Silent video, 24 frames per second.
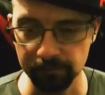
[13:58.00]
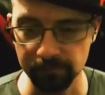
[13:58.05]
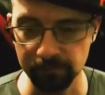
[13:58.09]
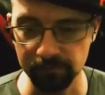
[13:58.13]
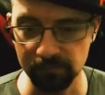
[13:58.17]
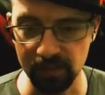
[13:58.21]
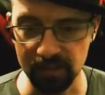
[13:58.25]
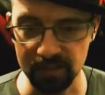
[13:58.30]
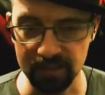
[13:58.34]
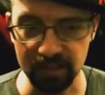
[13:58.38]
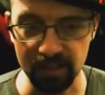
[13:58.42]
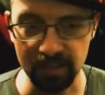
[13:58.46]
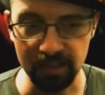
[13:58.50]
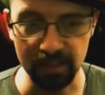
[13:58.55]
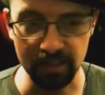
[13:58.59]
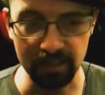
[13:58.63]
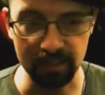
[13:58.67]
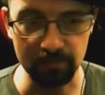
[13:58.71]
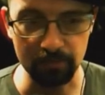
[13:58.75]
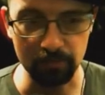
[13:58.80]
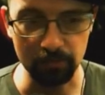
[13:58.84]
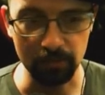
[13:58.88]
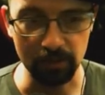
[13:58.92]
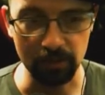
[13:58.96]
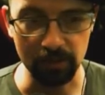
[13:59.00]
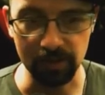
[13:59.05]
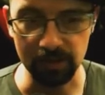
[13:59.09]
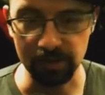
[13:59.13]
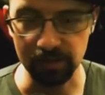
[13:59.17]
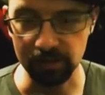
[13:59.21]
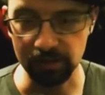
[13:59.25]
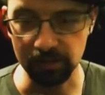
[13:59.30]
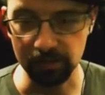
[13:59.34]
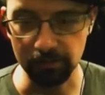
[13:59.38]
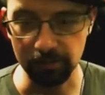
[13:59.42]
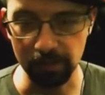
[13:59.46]
That's more like it.
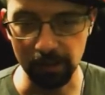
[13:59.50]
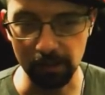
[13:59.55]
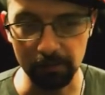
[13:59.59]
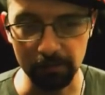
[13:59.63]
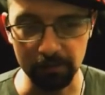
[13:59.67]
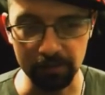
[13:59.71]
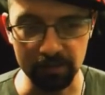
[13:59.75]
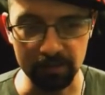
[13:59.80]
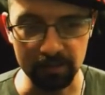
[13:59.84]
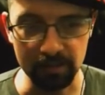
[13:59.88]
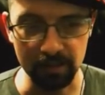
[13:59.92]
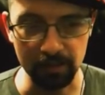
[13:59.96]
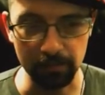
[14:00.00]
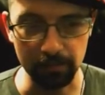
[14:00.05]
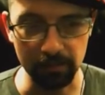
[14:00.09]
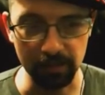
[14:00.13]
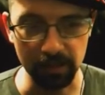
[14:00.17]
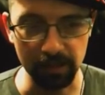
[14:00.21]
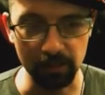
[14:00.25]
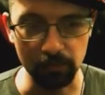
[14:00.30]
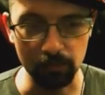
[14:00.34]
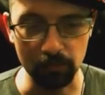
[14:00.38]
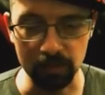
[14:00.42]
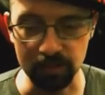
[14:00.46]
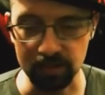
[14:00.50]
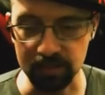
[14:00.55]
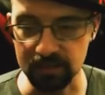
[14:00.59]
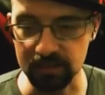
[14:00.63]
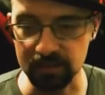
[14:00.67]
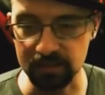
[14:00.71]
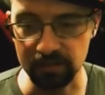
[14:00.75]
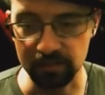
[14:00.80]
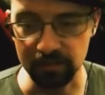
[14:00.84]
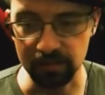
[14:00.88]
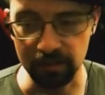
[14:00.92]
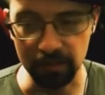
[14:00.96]
You're probably just going to play it once
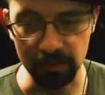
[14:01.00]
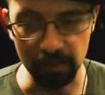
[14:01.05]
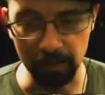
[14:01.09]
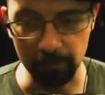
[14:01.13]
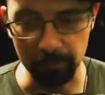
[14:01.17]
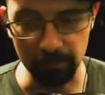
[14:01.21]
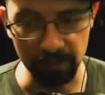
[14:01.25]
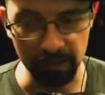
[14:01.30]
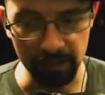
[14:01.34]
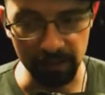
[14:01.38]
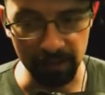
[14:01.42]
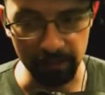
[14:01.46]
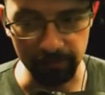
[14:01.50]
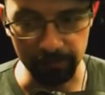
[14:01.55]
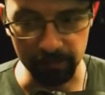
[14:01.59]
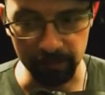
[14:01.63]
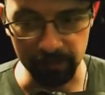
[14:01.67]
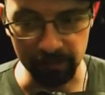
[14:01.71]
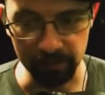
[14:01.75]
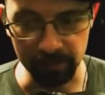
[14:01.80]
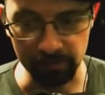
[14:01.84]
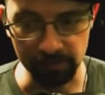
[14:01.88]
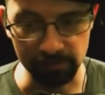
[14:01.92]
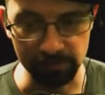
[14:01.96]
and then not play it ever again.